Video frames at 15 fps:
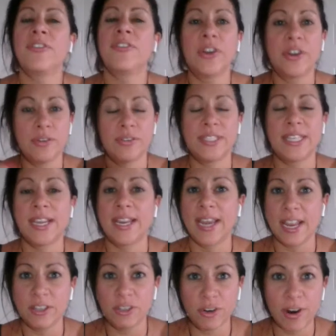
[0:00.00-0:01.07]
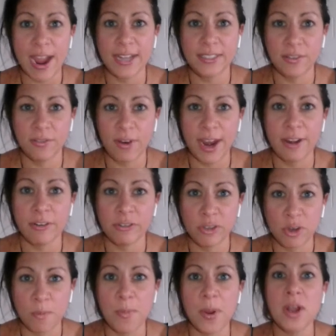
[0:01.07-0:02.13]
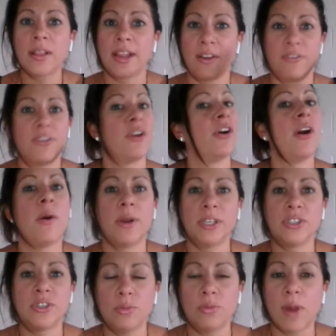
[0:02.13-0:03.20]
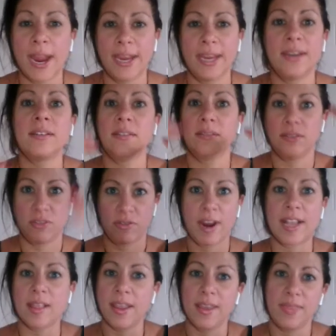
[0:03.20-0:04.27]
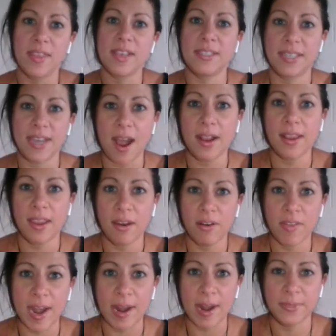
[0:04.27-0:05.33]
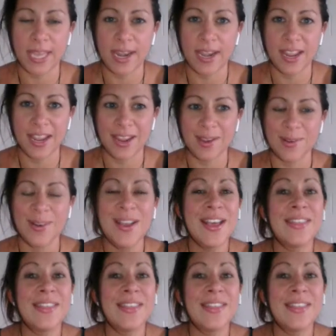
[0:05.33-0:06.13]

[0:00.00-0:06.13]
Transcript: If you're using an interactive writer's notebook, like if you're going to write directly in this doc here that I'm sending you,